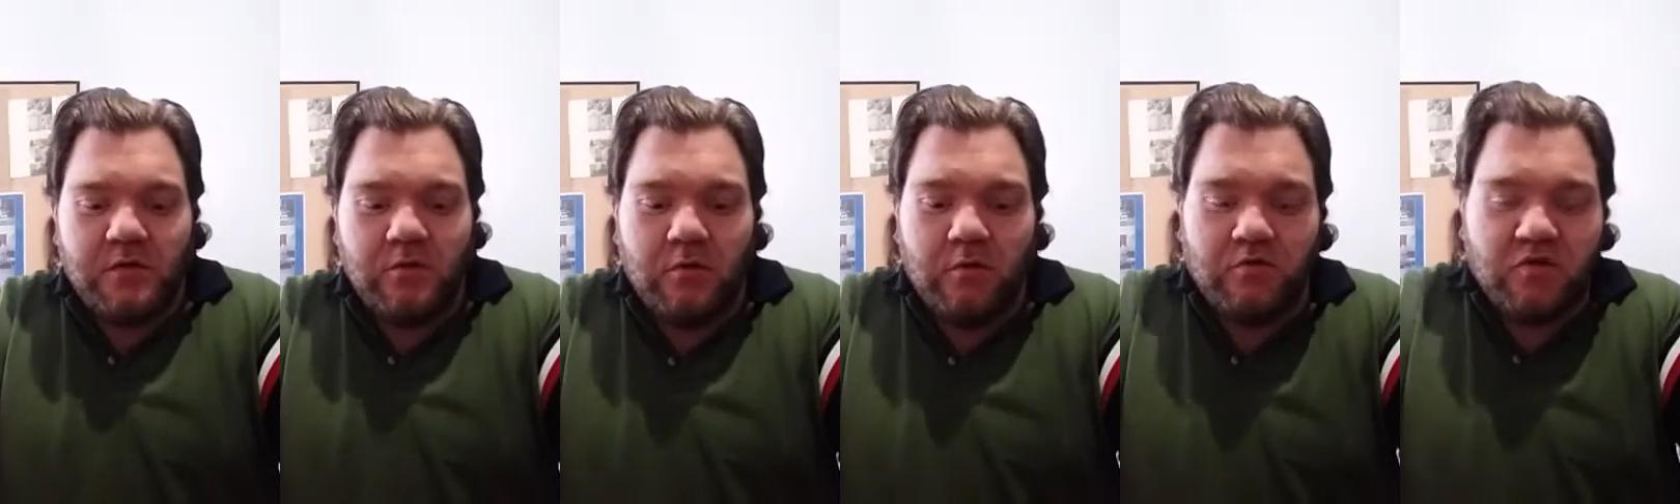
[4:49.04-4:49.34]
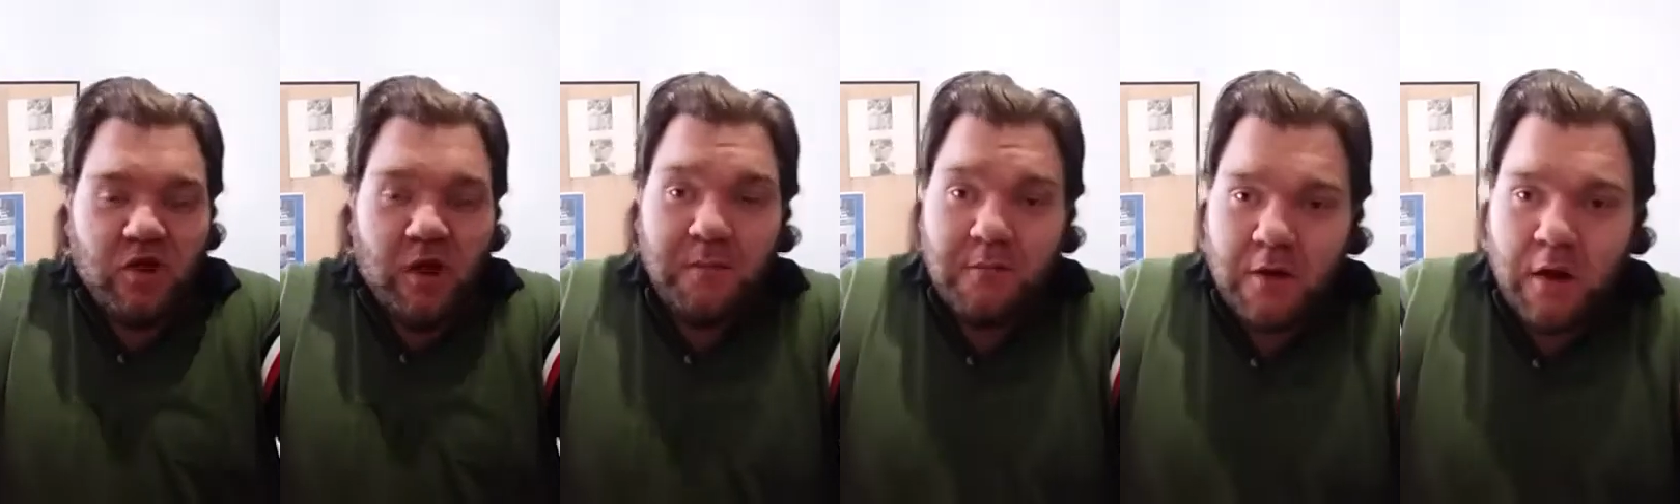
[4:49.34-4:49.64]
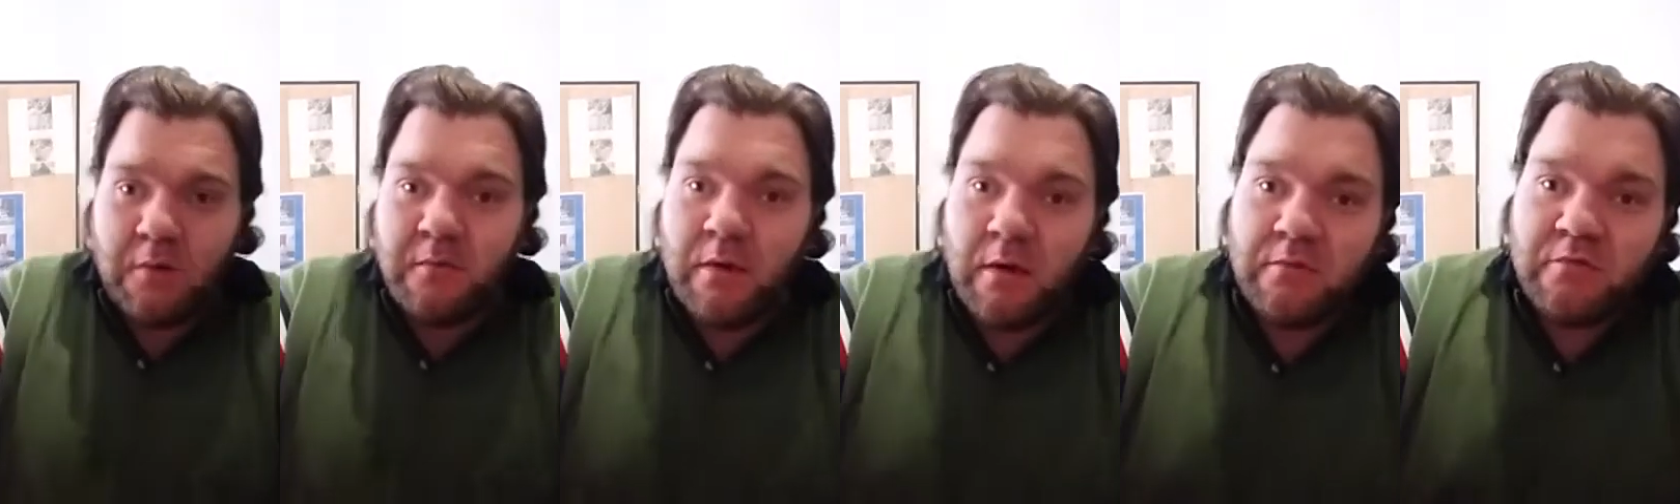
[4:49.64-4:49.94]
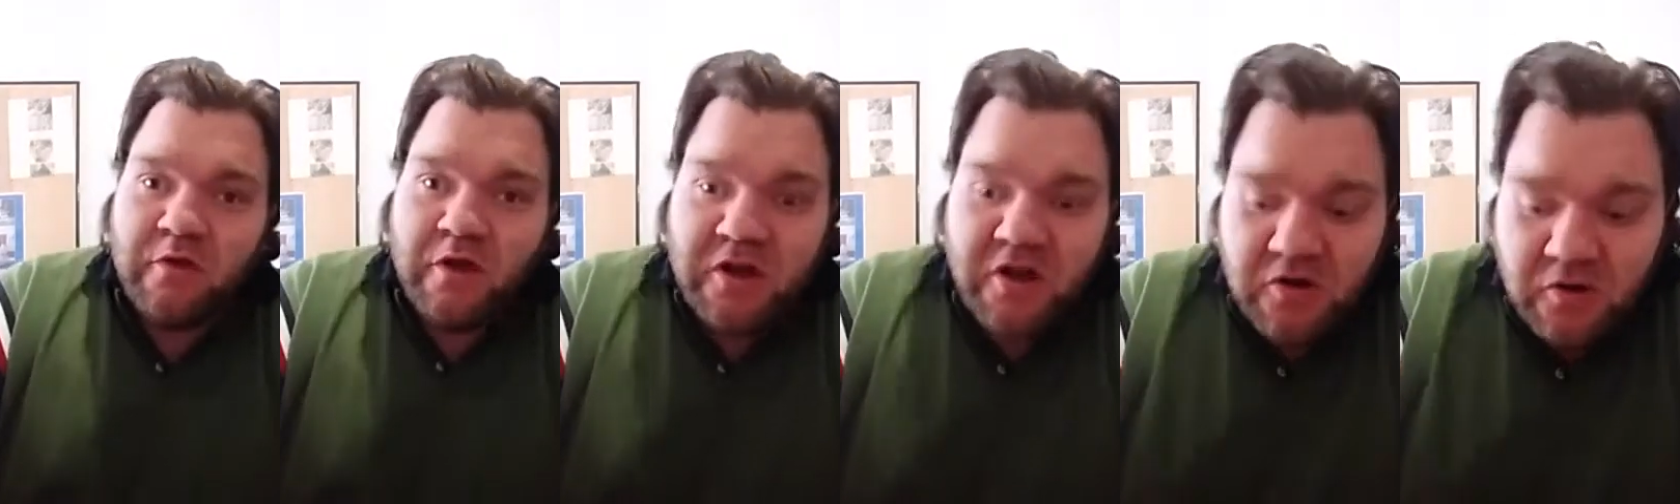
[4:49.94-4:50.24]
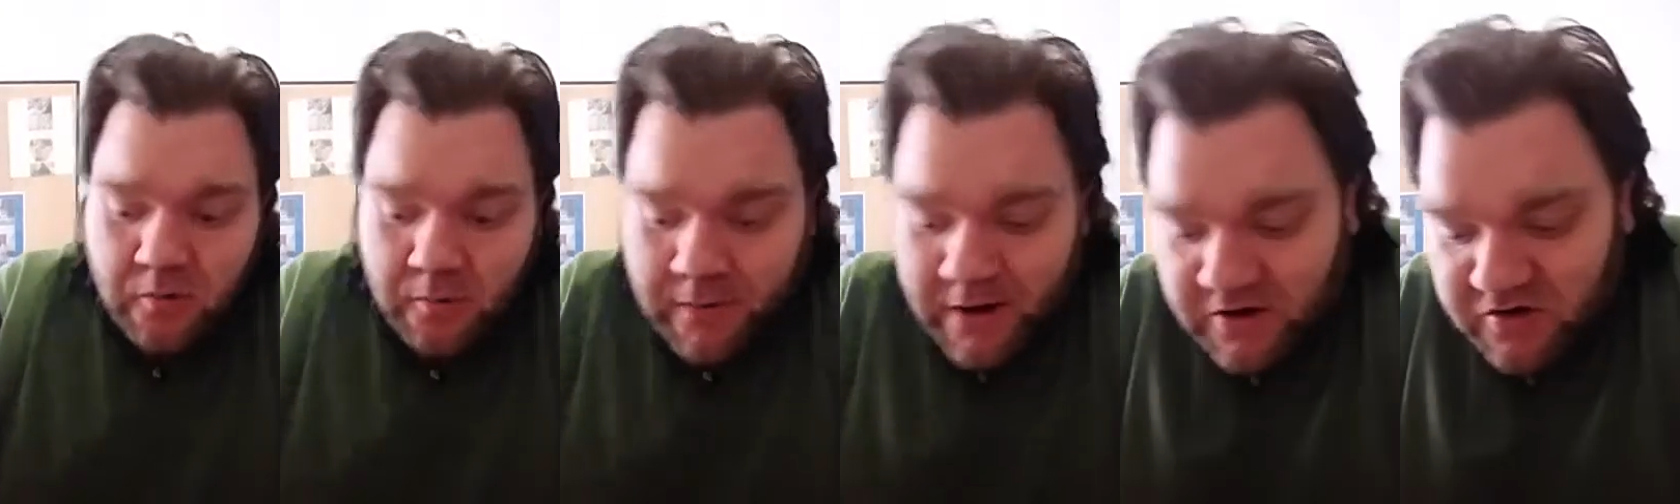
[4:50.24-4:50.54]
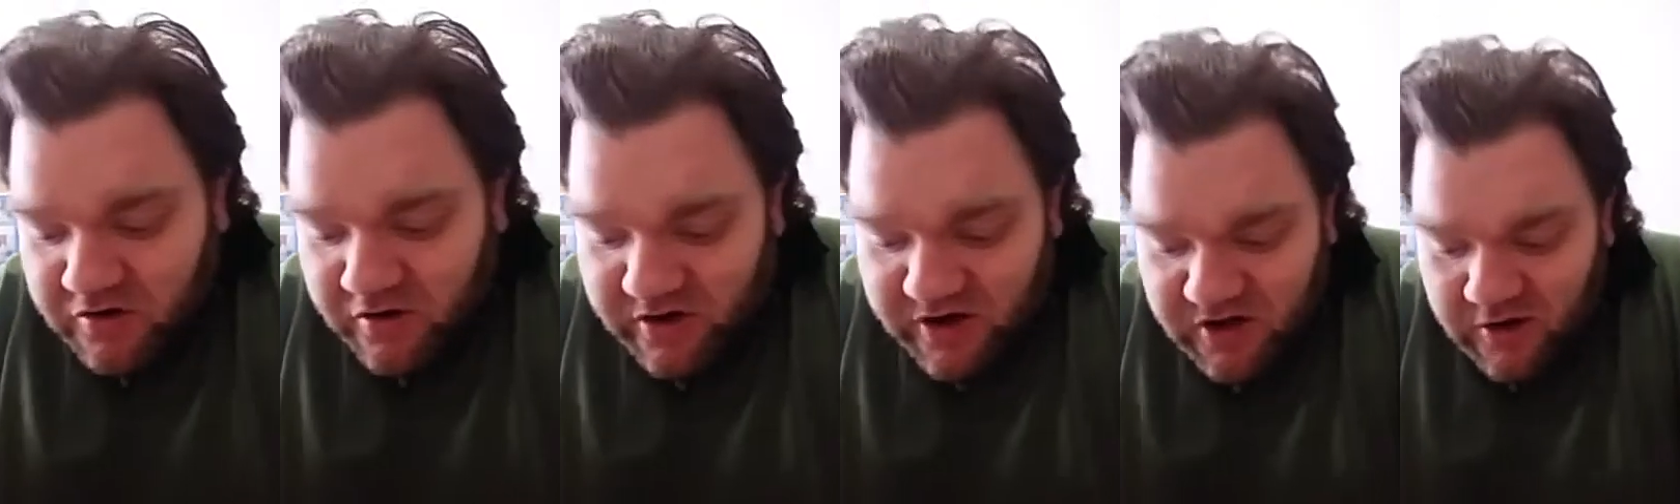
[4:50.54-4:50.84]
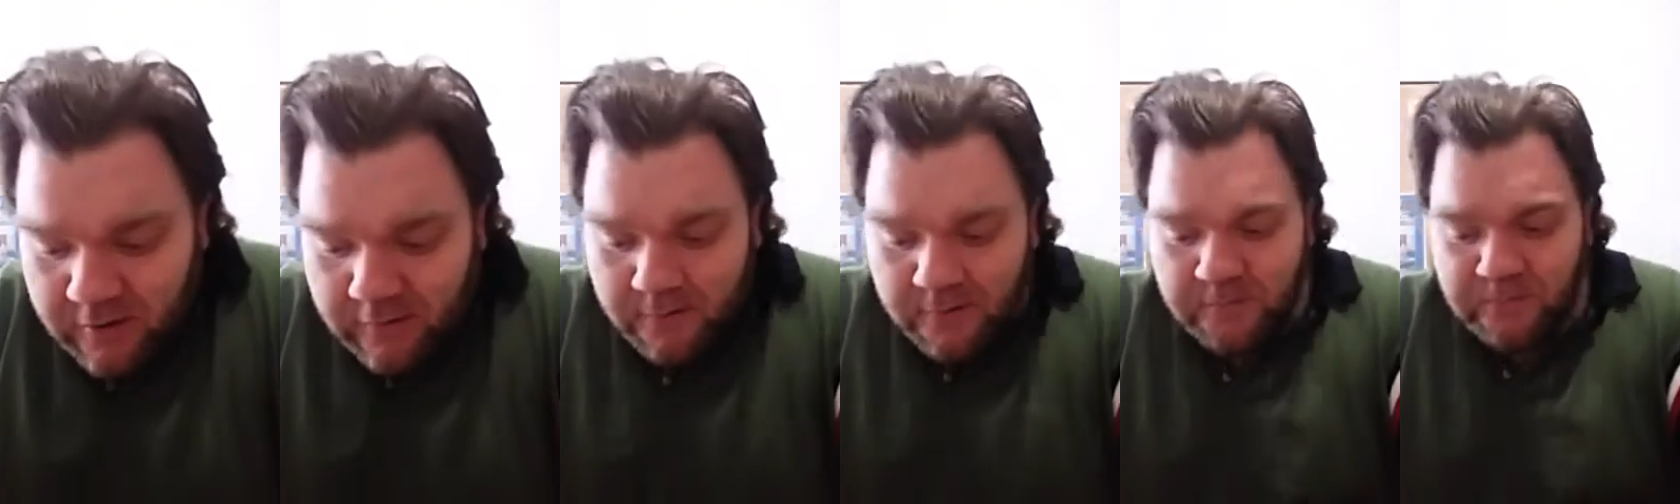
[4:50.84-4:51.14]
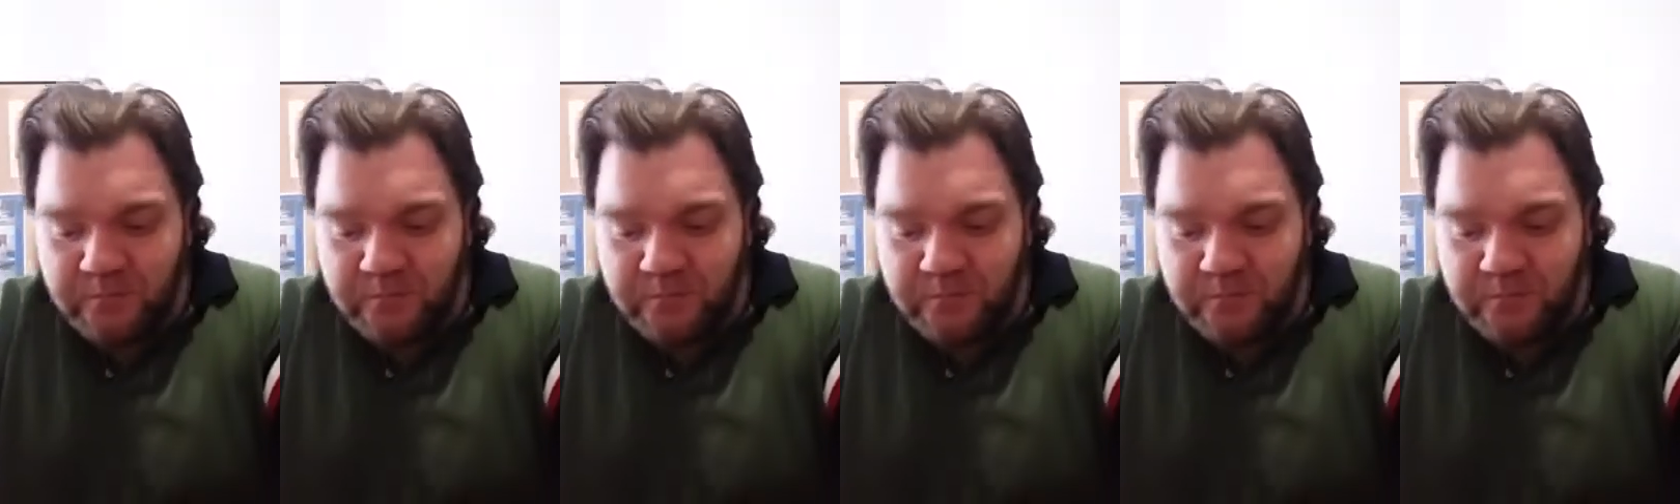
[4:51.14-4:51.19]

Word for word: a long time, and I remember liking them as a kid.